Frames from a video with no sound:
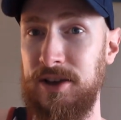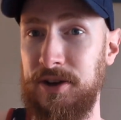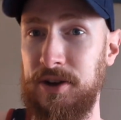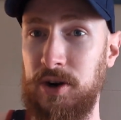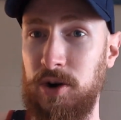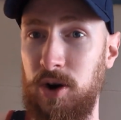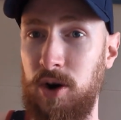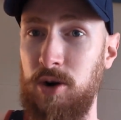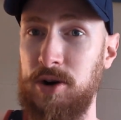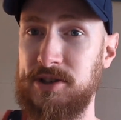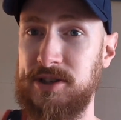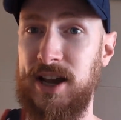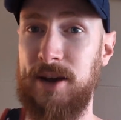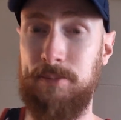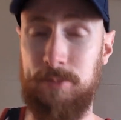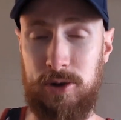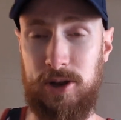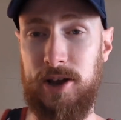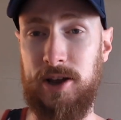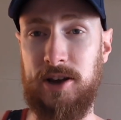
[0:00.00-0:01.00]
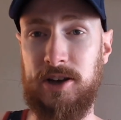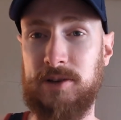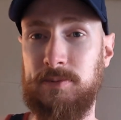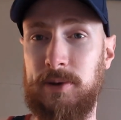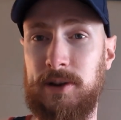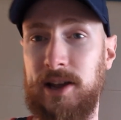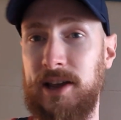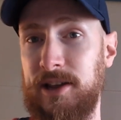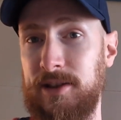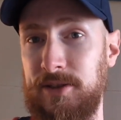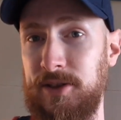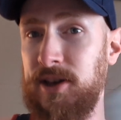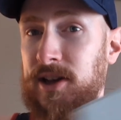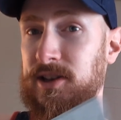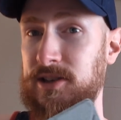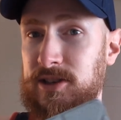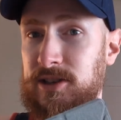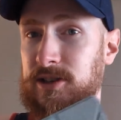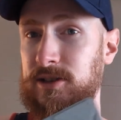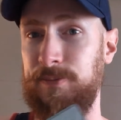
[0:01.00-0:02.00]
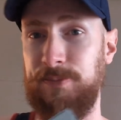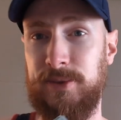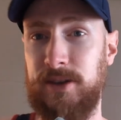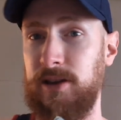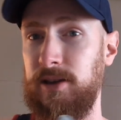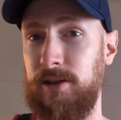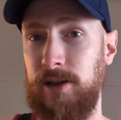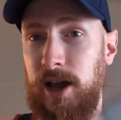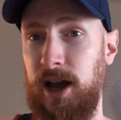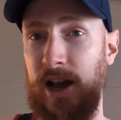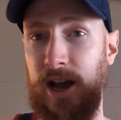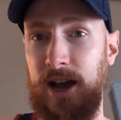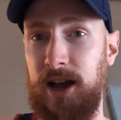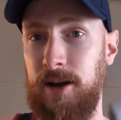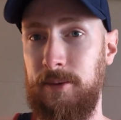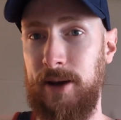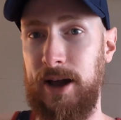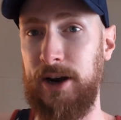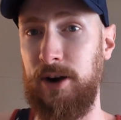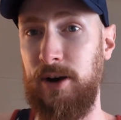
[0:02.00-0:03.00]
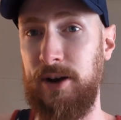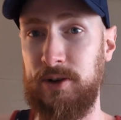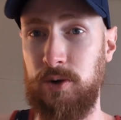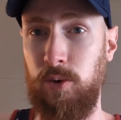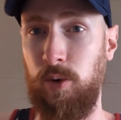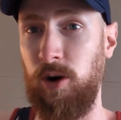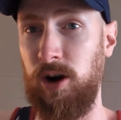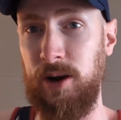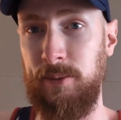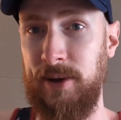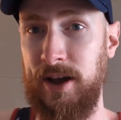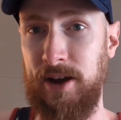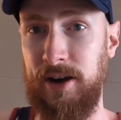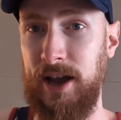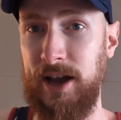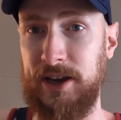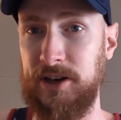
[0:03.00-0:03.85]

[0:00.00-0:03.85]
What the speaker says: You don't always have plugs. But like this, I don't have to worry about it.